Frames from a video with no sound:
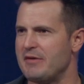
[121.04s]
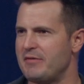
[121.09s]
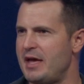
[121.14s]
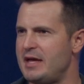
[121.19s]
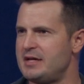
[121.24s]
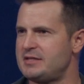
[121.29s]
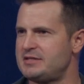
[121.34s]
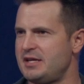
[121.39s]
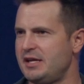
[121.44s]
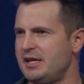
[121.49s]
have
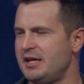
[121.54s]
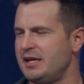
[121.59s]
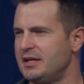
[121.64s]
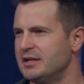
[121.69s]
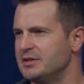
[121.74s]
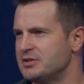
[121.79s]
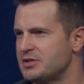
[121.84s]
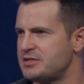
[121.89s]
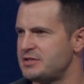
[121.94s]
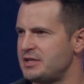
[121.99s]
18,
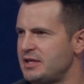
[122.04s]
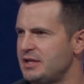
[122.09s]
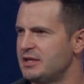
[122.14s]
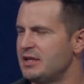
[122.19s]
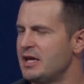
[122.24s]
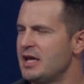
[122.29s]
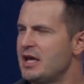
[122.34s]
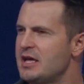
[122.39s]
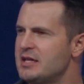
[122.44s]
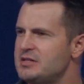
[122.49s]
and just
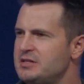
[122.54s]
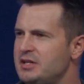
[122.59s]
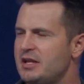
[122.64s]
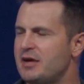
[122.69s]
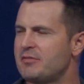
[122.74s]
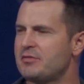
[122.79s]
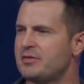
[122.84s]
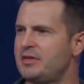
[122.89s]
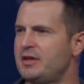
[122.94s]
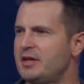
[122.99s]
seeing
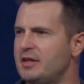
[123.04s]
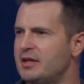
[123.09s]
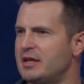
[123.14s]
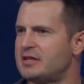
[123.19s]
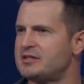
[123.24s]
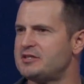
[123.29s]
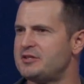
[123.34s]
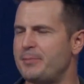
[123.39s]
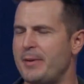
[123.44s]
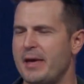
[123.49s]
everything
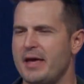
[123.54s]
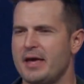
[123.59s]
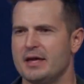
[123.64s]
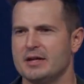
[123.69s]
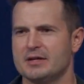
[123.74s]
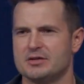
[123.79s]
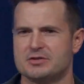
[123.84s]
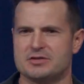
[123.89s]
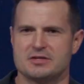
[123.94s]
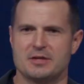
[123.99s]

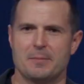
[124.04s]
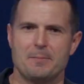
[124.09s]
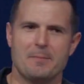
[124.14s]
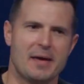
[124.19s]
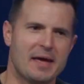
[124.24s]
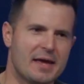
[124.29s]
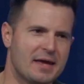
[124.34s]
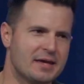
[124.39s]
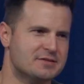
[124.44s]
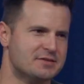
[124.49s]
expand, it's just
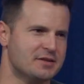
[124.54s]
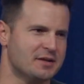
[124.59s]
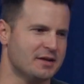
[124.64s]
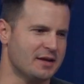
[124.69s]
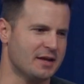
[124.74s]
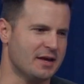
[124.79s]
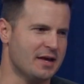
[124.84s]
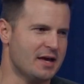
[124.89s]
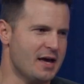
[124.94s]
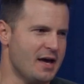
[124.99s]

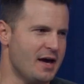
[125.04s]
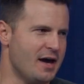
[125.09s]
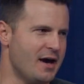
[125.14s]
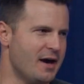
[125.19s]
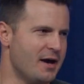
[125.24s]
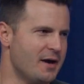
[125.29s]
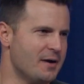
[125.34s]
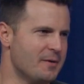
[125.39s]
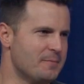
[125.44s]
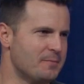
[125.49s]
amazing.
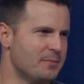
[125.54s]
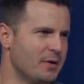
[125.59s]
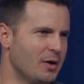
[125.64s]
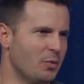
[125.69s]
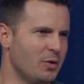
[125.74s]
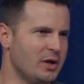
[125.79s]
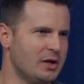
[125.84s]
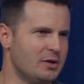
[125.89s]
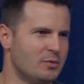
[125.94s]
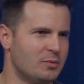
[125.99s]

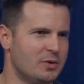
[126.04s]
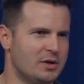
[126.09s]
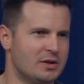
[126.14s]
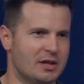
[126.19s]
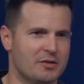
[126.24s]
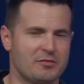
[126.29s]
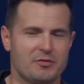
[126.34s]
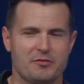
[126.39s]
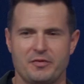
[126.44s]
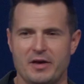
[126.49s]
But we
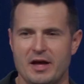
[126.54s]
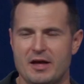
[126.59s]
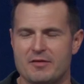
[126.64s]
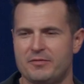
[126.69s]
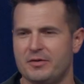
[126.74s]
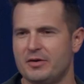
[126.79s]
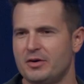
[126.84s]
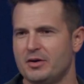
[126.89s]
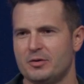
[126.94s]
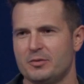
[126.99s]
live in
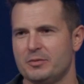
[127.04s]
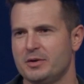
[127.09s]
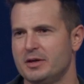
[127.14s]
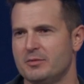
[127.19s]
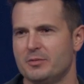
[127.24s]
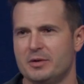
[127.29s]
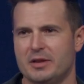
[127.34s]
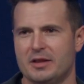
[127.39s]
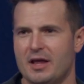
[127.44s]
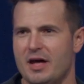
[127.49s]
Fayetteville. We
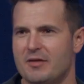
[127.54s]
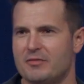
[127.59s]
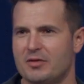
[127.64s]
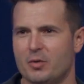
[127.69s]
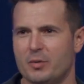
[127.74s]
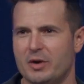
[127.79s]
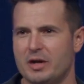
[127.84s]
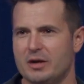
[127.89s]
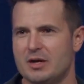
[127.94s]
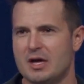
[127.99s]
love
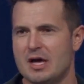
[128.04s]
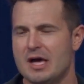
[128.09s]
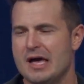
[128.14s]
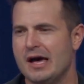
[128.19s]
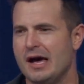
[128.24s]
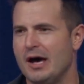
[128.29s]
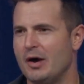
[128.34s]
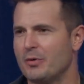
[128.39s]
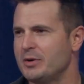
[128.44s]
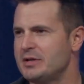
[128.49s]
it. We
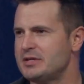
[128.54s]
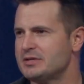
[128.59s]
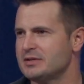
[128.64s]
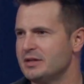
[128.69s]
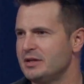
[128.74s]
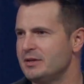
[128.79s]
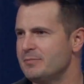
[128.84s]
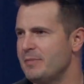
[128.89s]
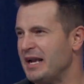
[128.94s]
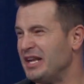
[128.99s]

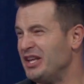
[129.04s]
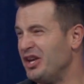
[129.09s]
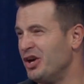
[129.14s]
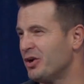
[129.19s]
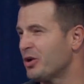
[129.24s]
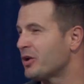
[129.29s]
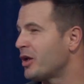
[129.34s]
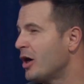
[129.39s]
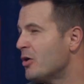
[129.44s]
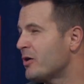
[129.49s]
recently, about a
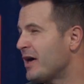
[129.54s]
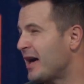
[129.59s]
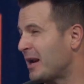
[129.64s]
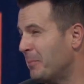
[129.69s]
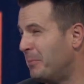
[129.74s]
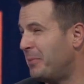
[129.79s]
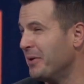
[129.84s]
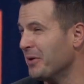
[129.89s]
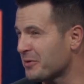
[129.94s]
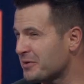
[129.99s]
year ago, got
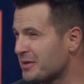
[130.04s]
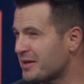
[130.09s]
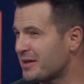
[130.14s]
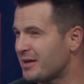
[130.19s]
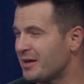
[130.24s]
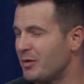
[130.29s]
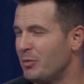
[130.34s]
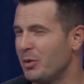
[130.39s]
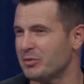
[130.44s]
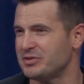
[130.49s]
a
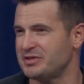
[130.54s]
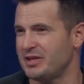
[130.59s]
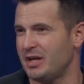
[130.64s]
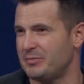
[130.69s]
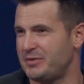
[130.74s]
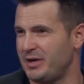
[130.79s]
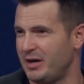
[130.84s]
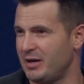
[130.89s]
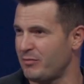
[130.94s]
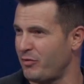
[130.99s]
building. We were set
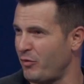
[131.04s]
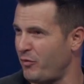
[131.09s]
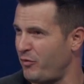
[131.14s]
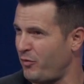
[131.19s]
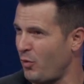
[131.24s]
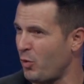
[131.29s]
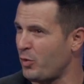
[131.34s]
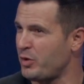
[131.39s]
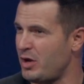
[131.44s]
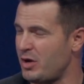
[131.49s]
up, tear down for
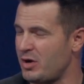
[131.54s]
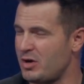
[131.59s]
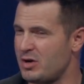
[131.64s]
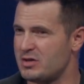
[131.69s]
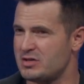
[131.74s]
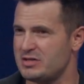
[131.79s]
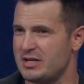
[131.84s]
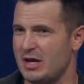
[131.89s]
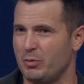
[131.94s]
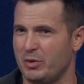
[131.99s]
4
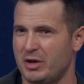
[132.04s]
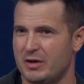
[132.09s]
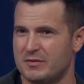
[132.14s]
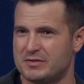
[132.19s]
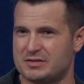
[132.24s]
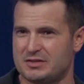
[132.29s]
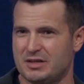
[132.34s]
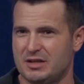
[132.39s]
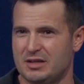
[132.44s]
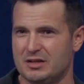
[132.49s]
years, and we
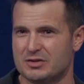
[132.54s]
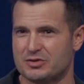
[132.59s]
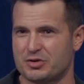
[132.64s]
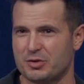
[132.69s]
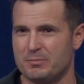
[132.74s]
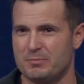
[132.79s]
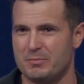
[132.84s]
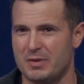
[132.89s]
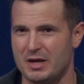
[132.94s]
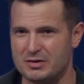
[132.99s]
have seen
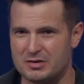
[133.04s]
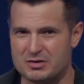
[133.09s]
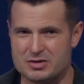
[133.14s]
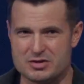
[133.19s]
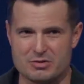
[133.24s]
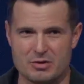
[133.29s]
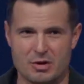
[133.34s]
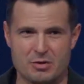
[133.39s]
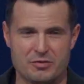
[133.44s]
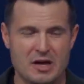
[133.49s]

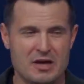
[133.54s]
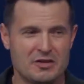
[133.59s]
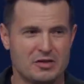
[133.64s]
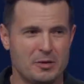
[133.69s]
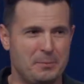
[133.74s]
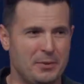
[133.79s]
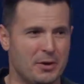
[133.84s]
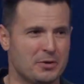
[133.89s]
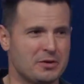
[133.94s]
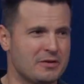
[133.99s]
tremendous growth.
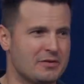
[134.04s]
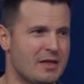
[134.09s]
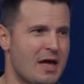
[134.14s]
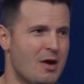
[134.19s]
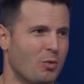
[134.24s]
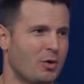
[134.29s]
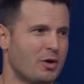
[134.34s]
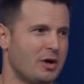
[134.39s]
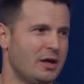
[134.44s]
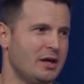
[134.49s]
The building
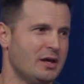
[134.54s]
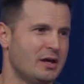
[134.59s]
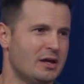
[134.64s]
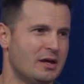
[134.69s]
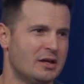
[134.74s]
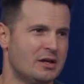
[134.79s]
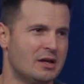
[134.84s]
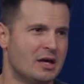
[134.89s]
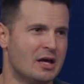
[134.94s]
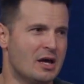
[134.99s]
that we're
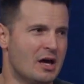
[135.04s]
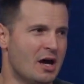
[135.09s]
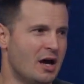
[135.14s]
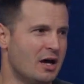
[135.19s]
in,